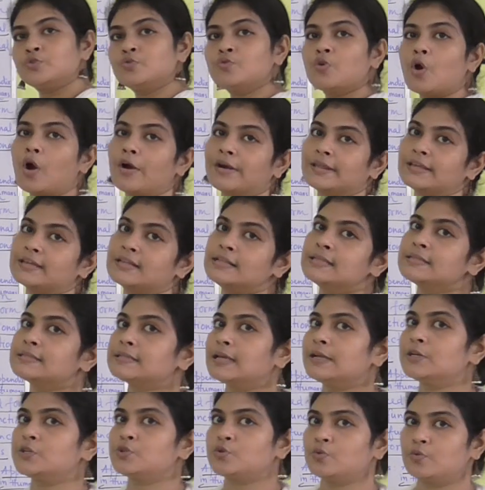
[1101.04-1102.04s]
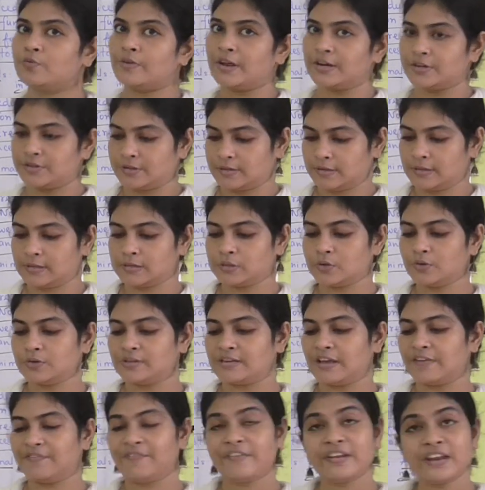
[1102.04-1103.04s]
2 auricles and 2 ventricles. So,
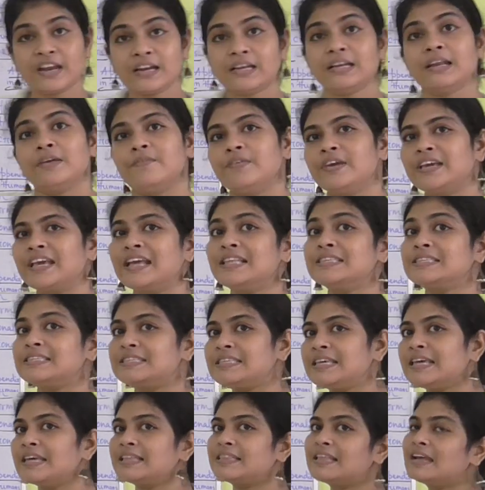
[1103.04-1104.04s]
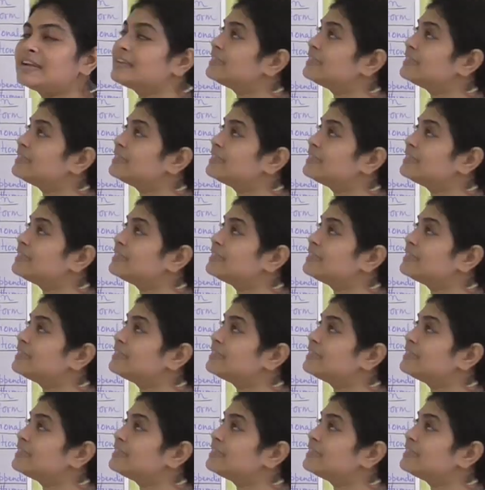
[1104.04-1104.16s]
definitely we can see